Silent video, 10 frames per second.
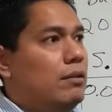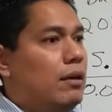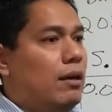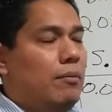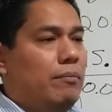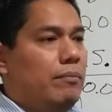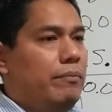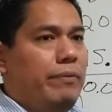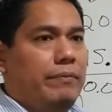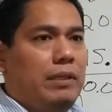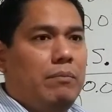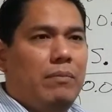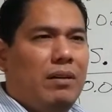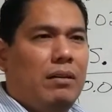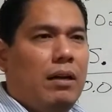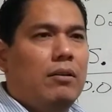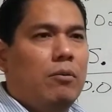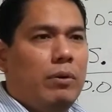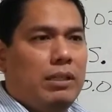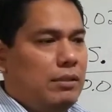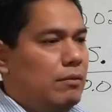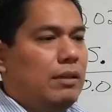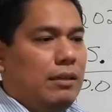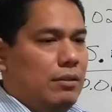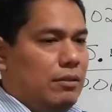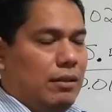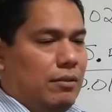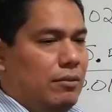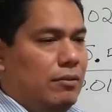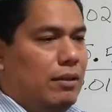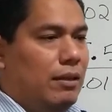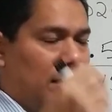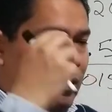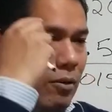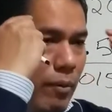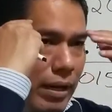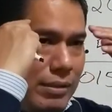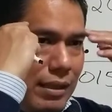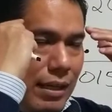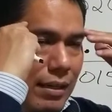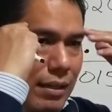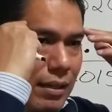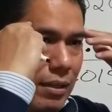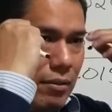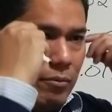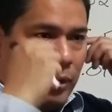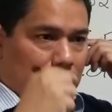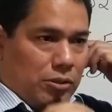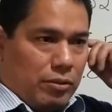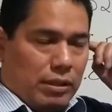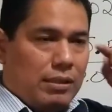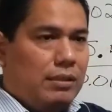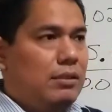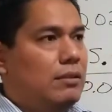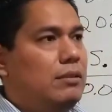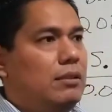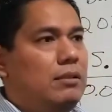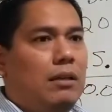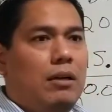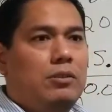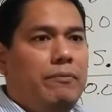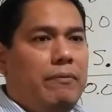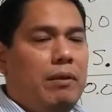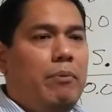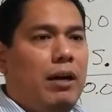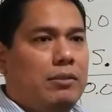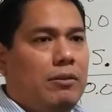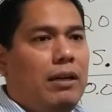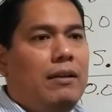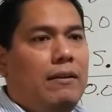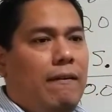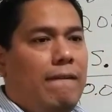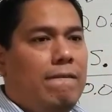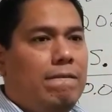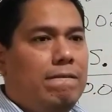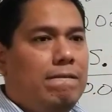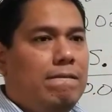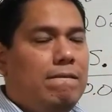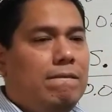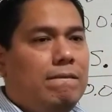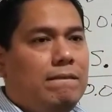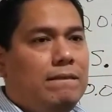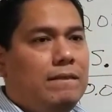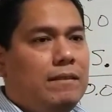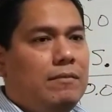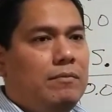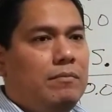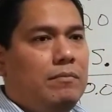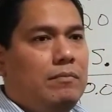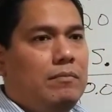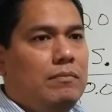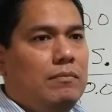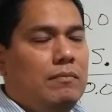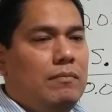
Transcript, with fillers: Um, Fifteen. I don't know. What is it? Can you can you do? I don't know why it's not registering. It's it's it's, it's one hundred fifty bucks, right? Five percent of.